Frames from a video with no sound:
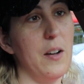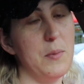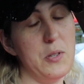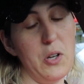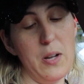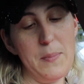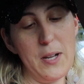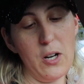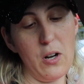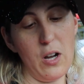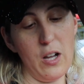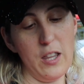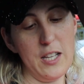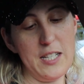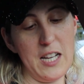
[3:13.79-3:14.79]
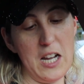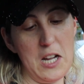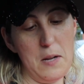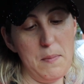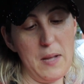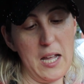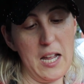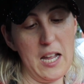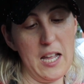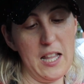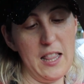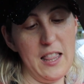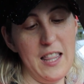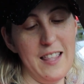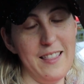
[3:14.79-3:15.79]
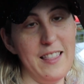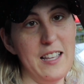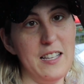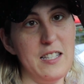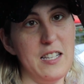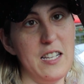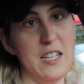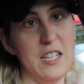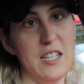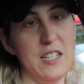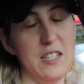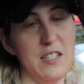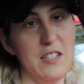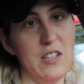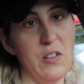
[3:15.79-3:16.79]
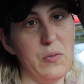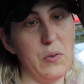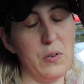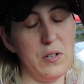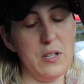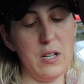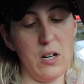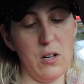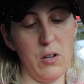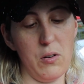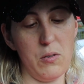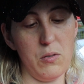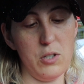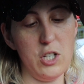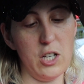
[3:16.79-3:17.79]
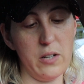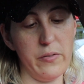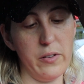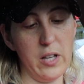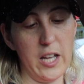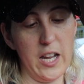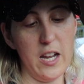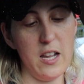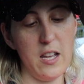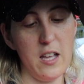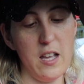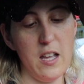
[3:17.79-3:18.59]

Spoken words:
So I'm here all the time, and this is, of course, our local Chick-fil-A.